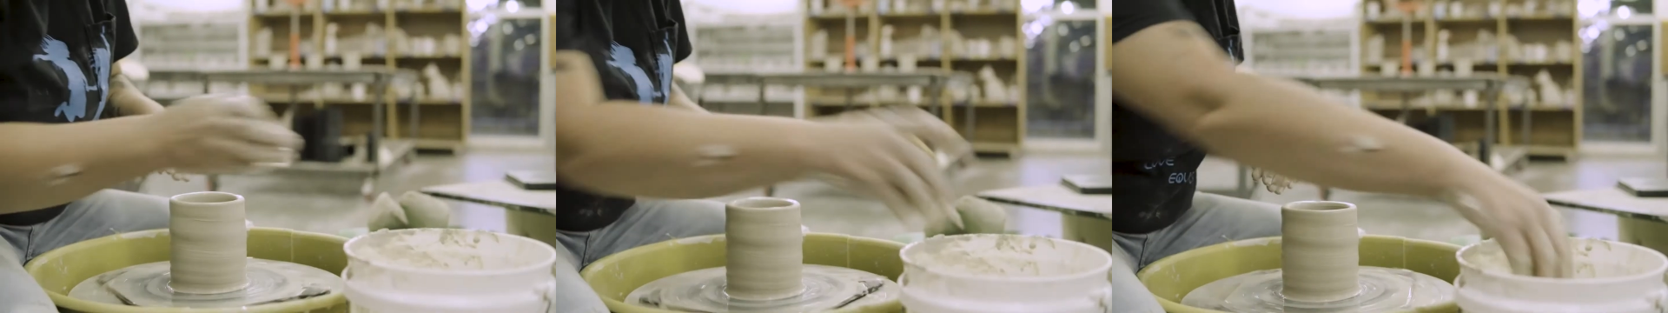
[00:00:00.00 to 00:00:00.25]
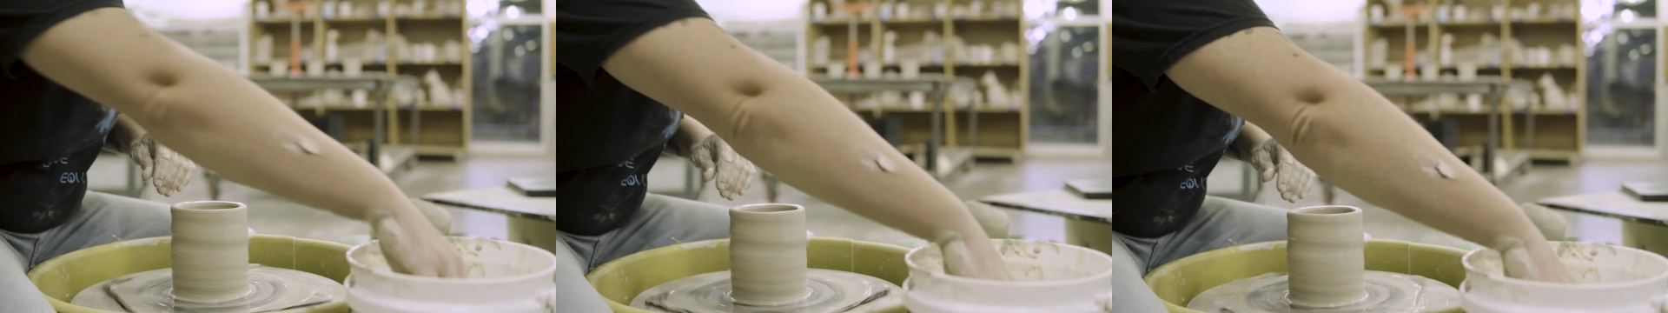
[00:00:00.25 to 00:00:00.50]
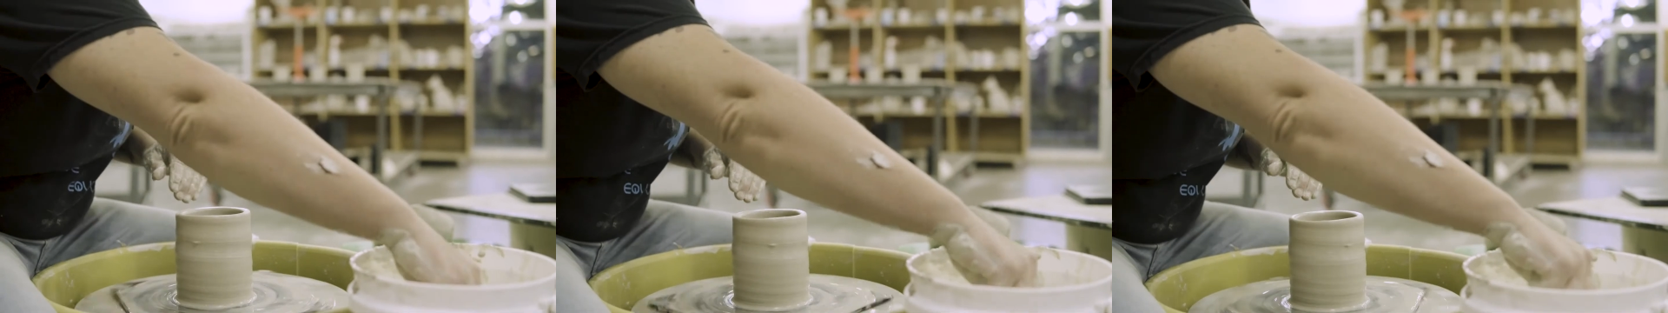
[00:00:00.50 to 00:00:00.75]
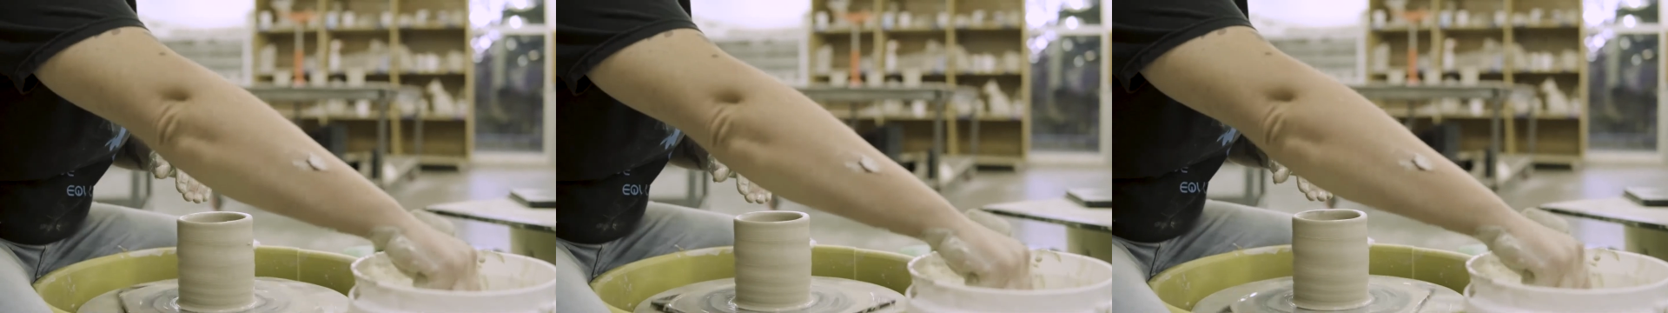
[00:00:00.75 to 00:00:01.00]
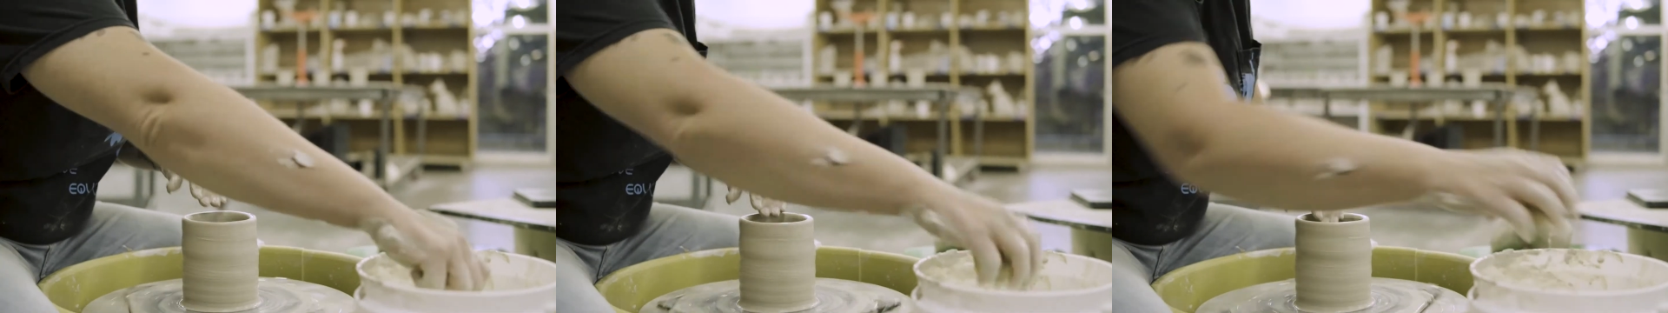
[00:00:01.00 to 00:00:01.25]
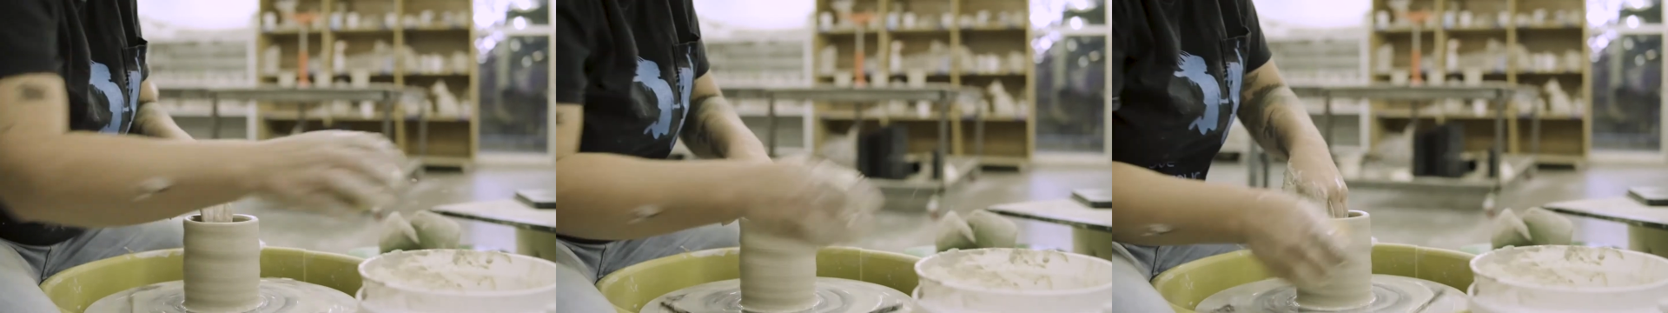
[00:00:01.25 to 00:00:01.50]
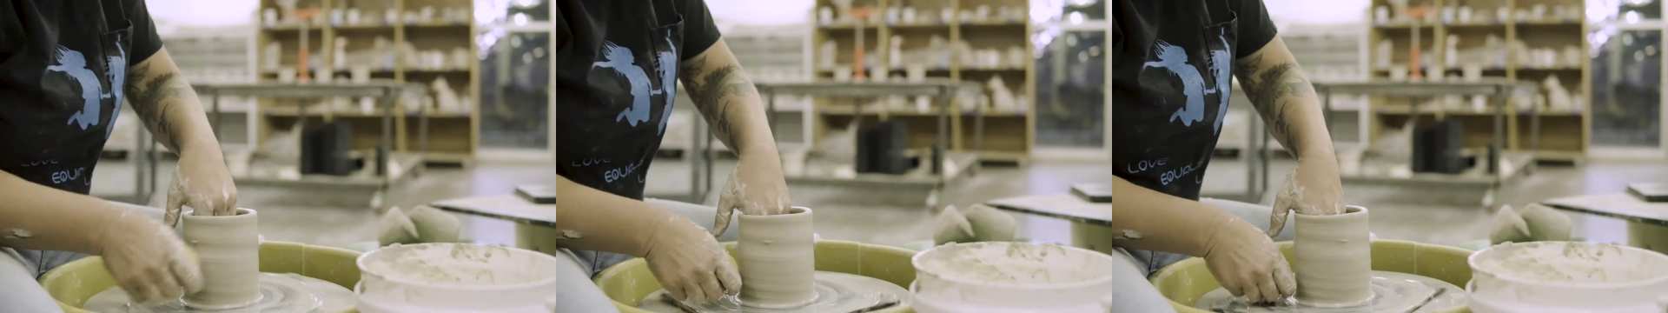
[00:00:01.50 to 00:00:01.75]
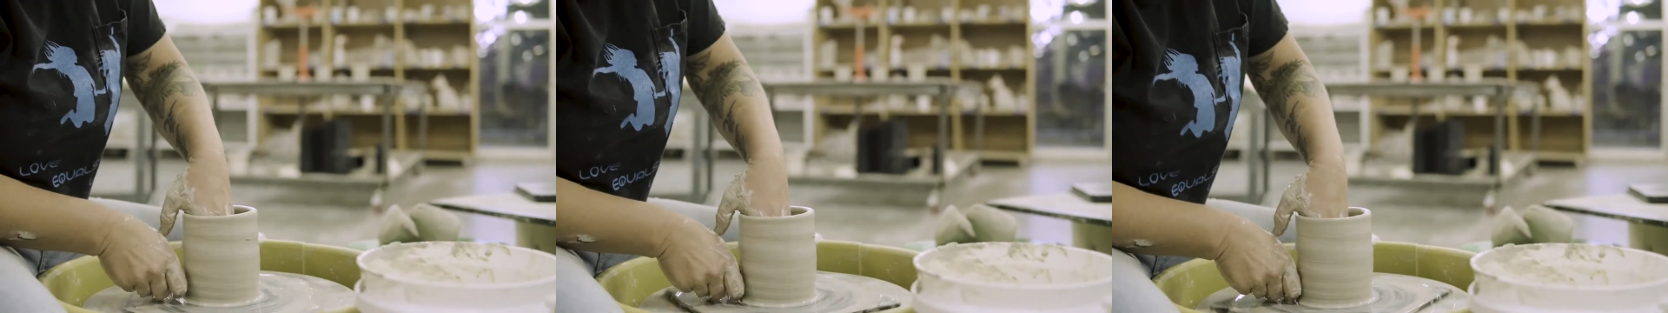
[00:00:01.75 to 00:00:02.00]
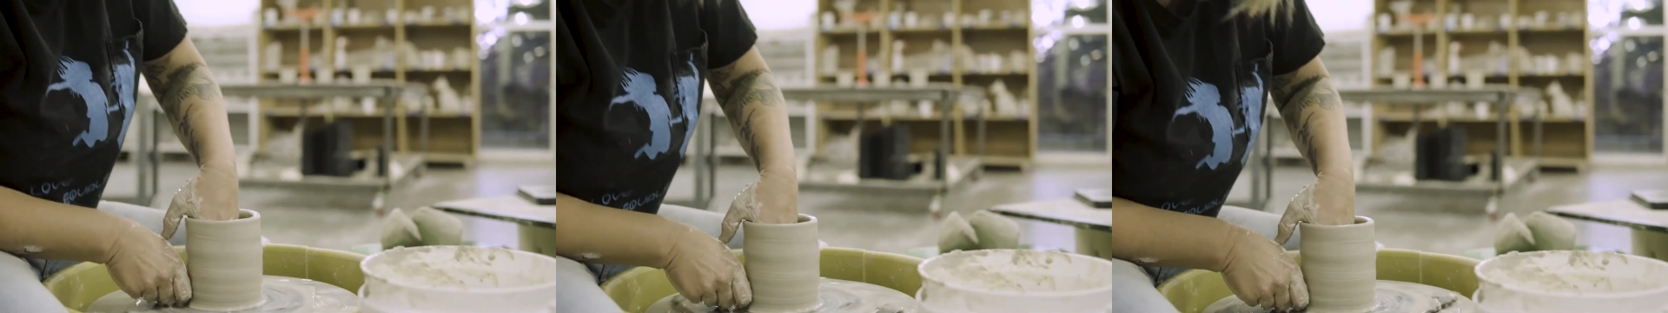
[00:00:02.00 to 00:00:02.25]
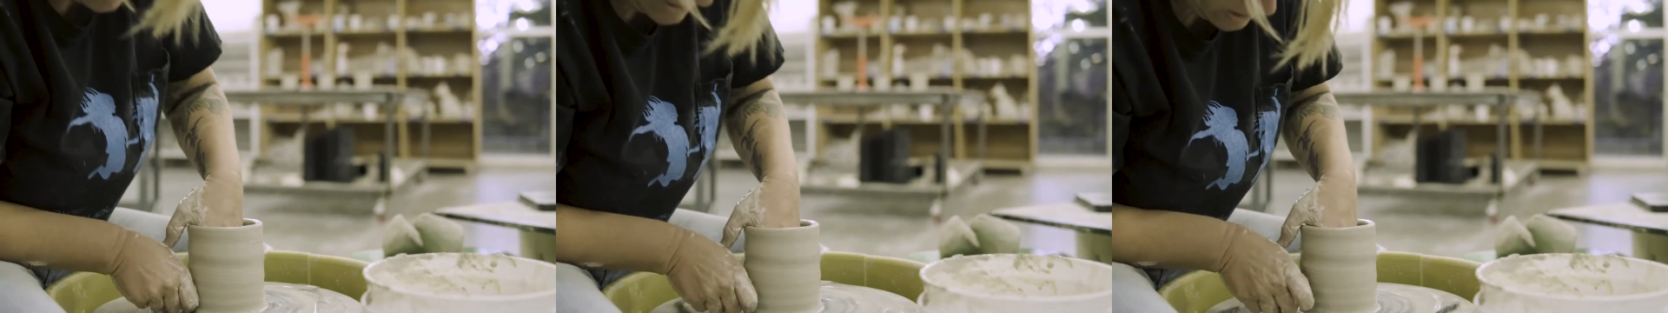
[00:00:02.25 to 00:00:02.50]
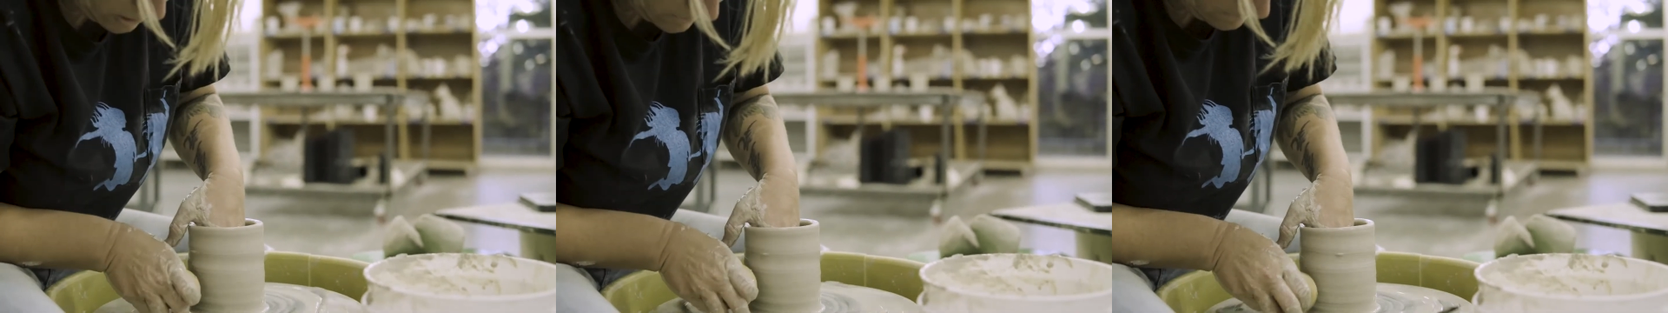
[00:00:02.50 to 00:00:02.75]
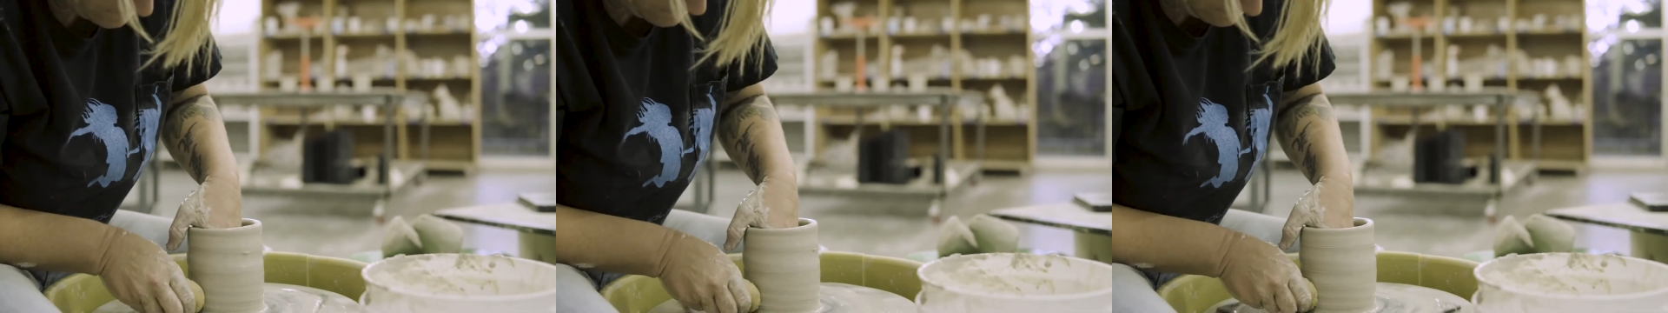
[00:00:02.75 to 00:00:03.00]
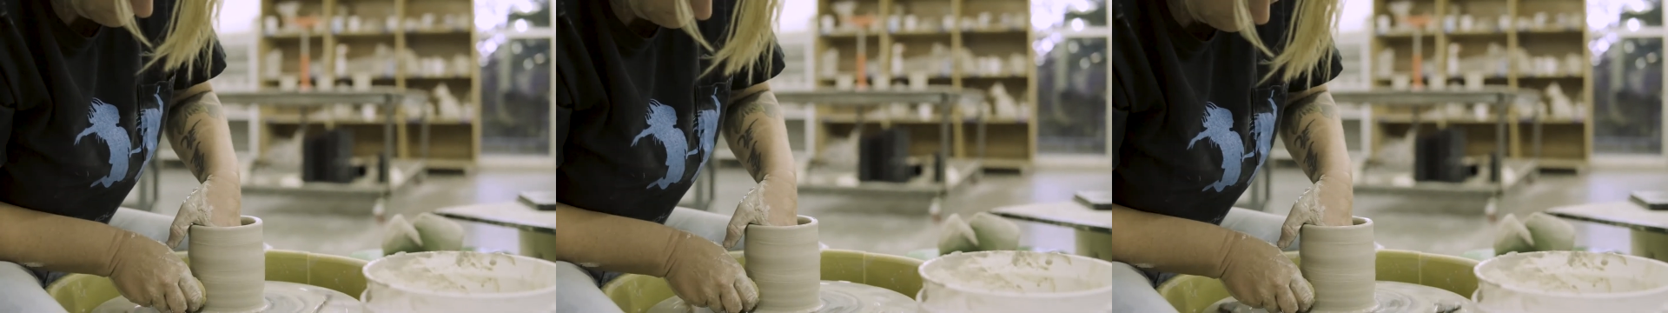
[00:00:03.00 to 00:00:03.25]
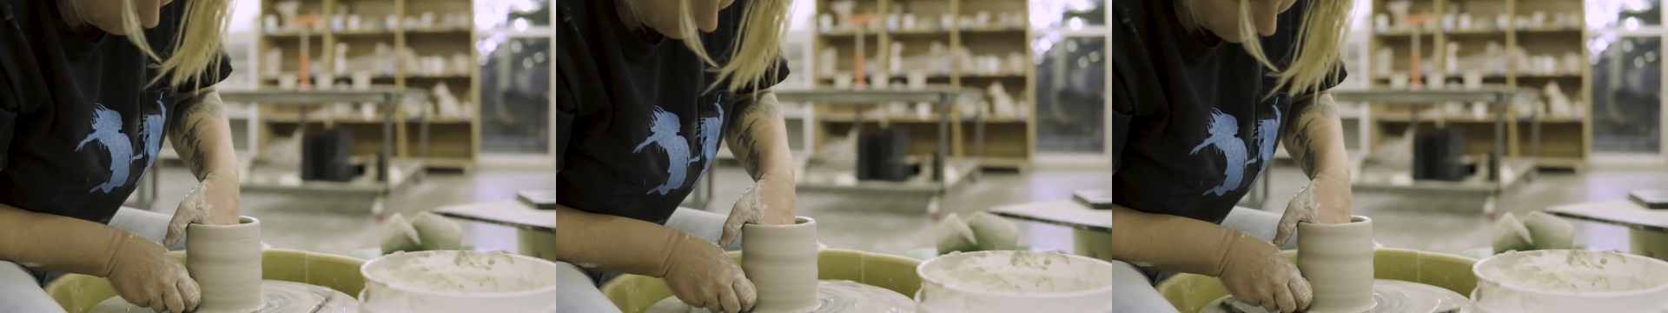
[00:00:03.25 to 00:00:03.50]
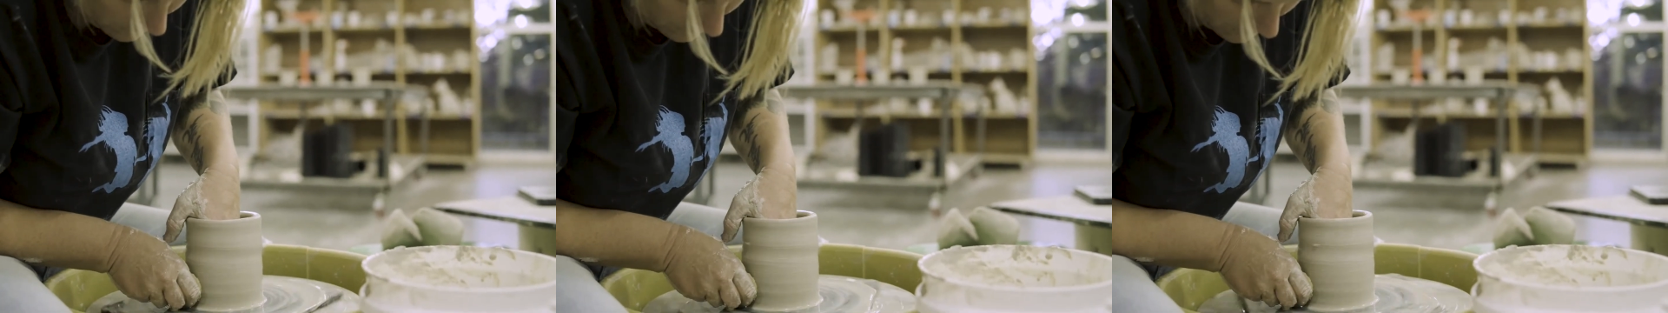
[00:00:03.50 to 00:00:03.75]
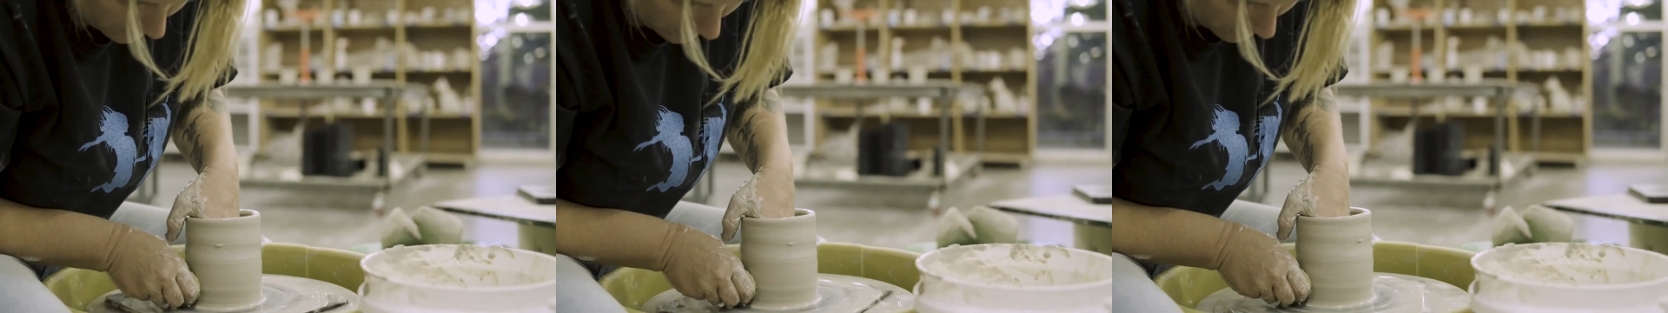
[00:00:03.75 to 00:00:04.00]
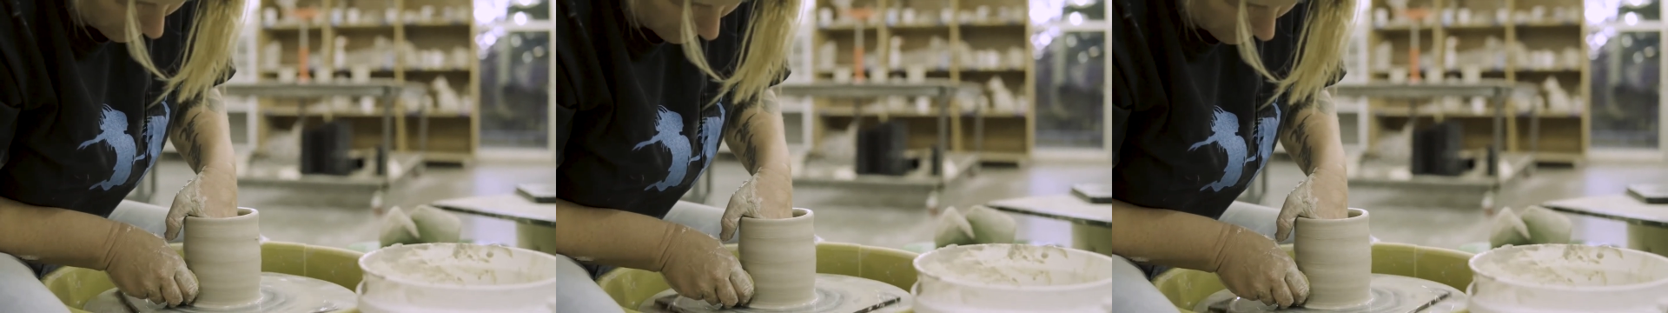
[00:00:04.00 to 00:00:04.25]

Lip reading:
(no speaker visible)